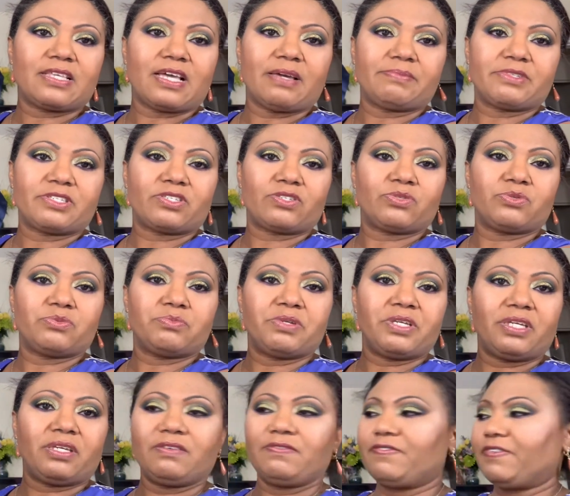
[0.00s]
I'm
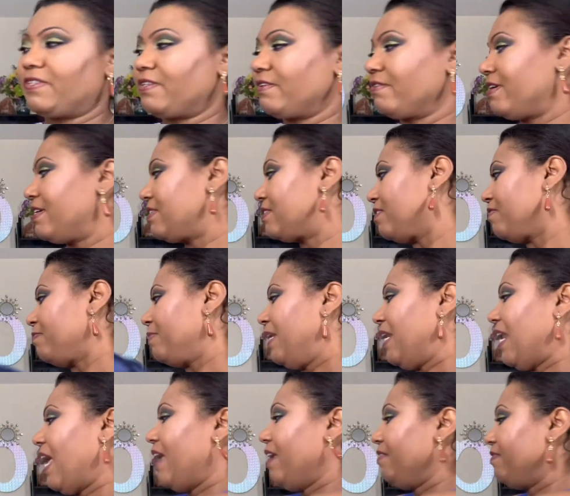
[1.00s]
assuming, for the rest of my
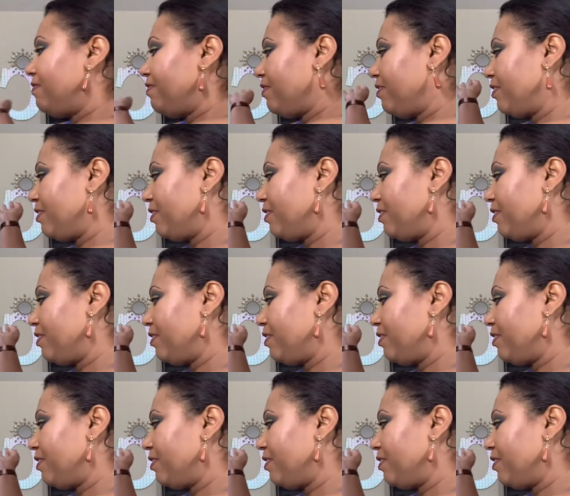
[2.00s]
life.